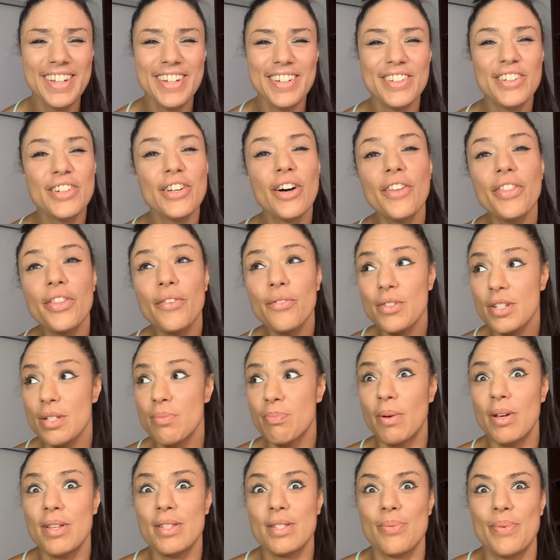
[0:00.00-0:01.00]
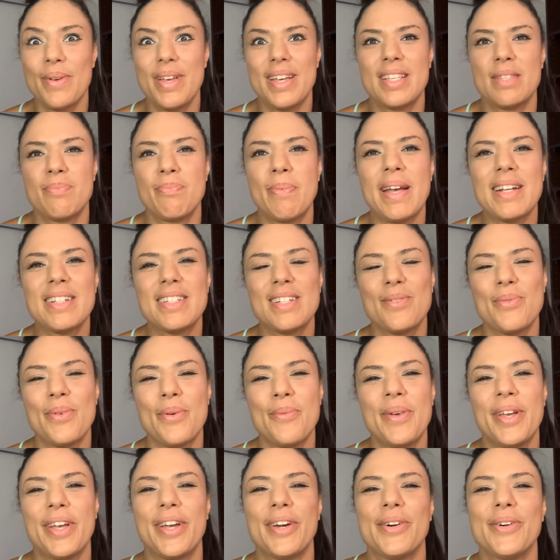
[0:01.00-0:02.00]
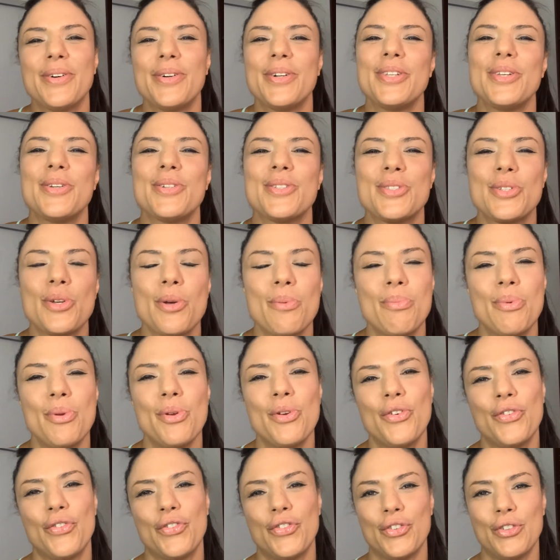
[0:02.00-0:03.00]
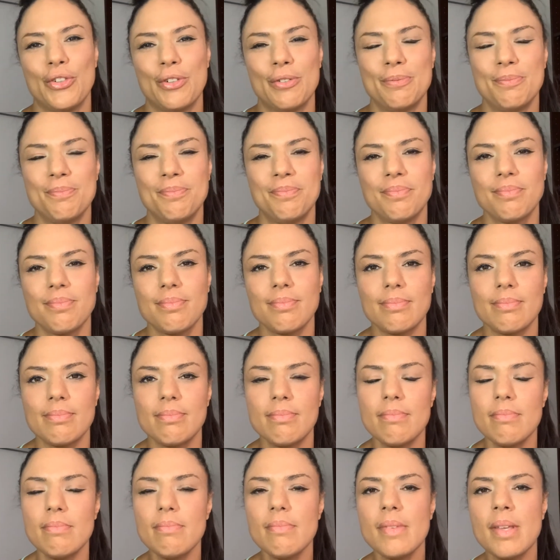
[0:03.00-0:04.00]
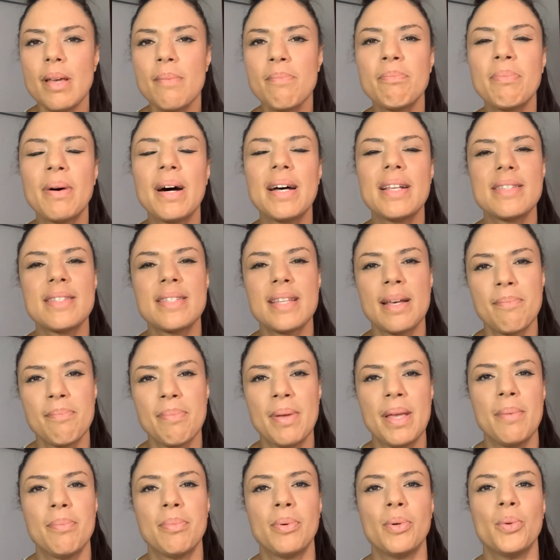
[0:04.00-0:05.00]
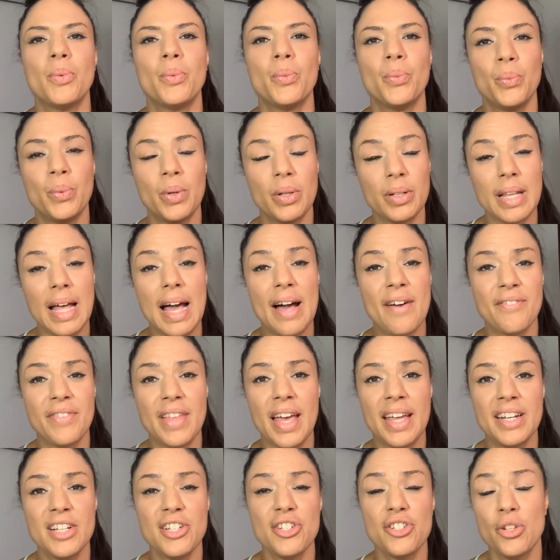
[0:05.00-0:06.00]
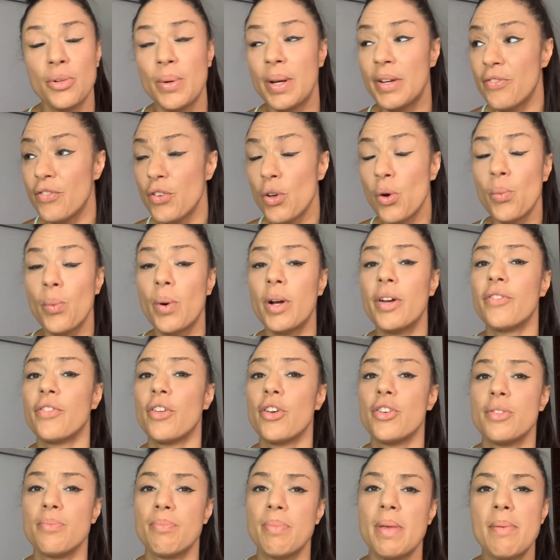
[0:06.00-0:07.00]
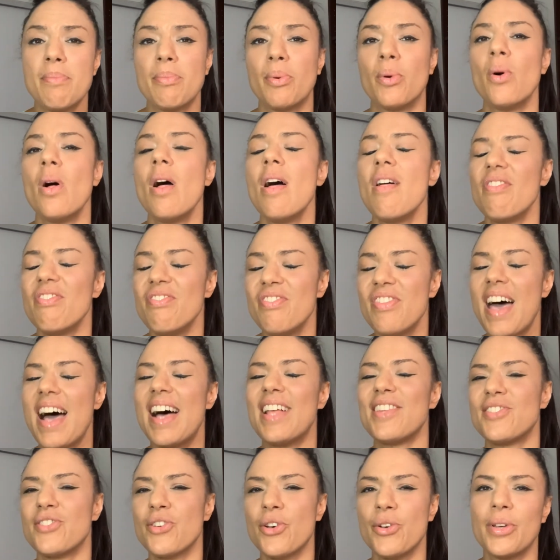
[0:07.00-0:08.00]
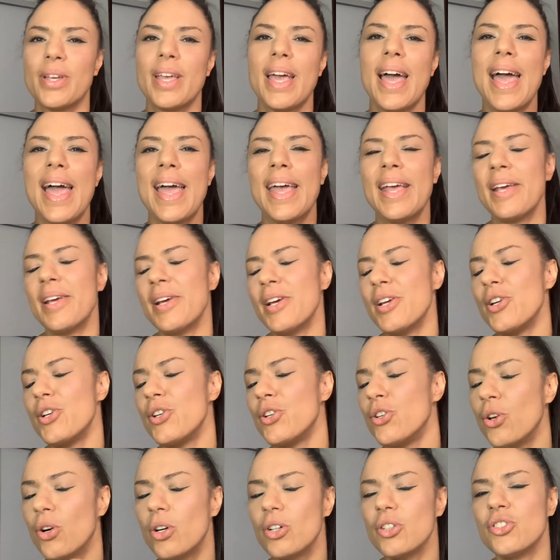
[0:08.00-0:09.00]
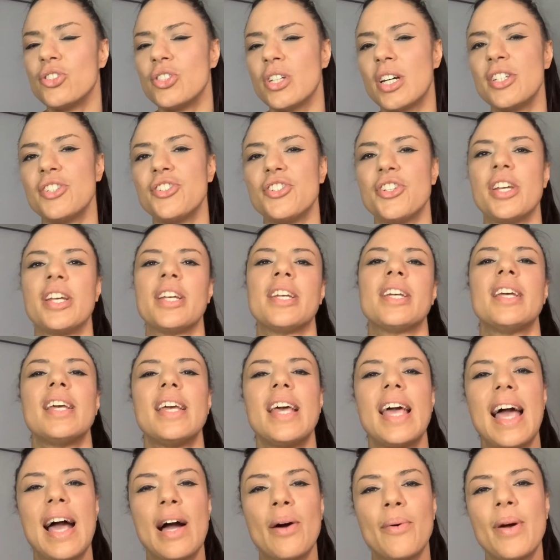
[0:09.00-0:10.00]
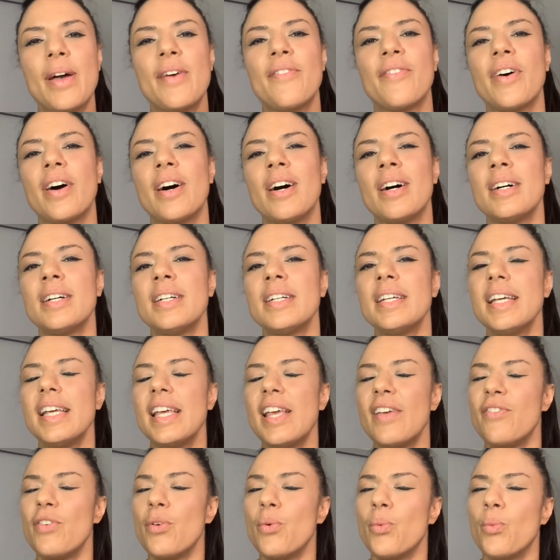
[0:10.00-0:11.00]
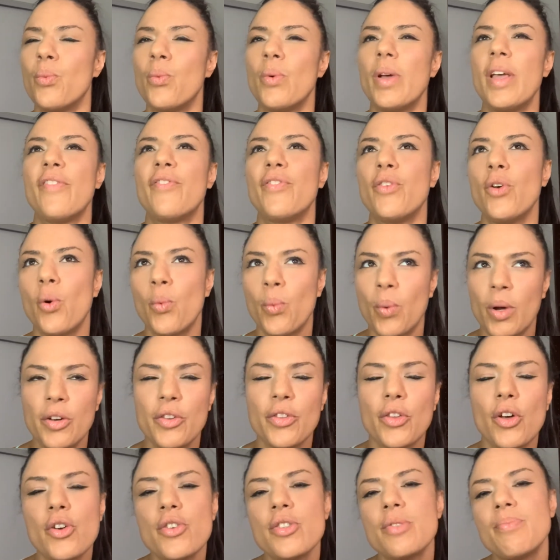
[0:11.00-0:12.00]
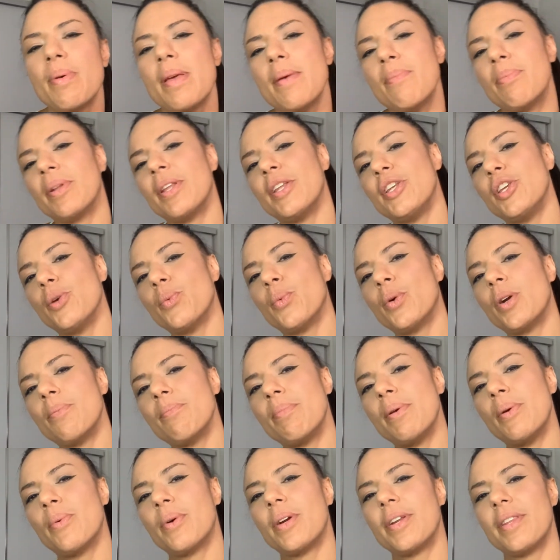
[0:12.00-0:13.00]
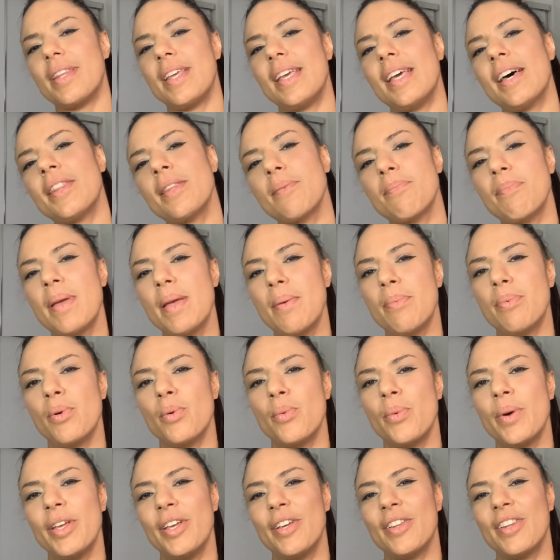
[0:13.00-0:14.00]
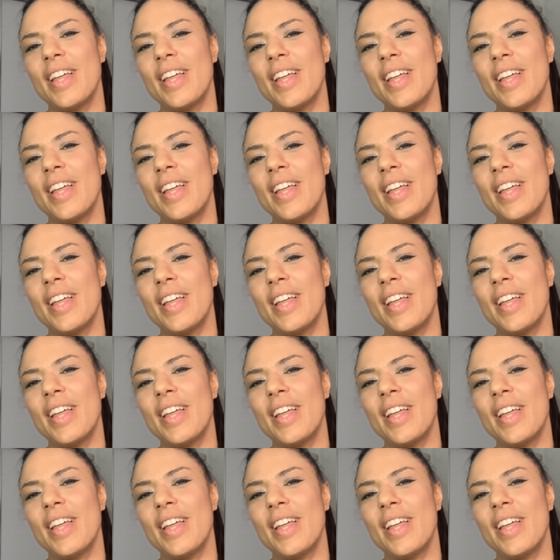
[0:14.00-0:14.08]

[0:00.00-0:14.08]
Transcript: Not the response we expected when we go, oh, you're so beautiful. But some people will have that issue. And if you're one of those people, that's okay. Not judging. However, If you're one of those people and you want to be one of the other people where you're